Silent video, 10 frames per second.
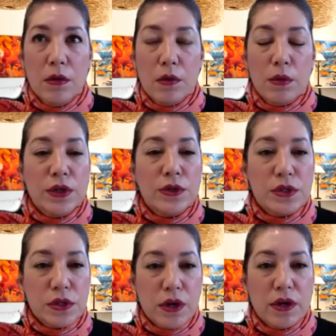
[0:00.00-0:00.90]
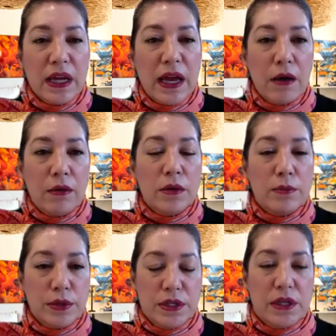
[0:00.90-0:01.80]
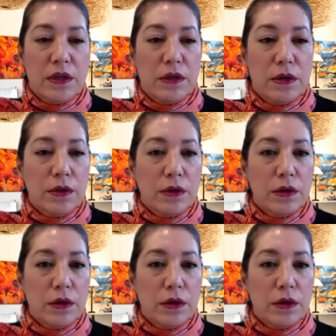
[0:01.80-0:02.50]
When you're starting out in particular,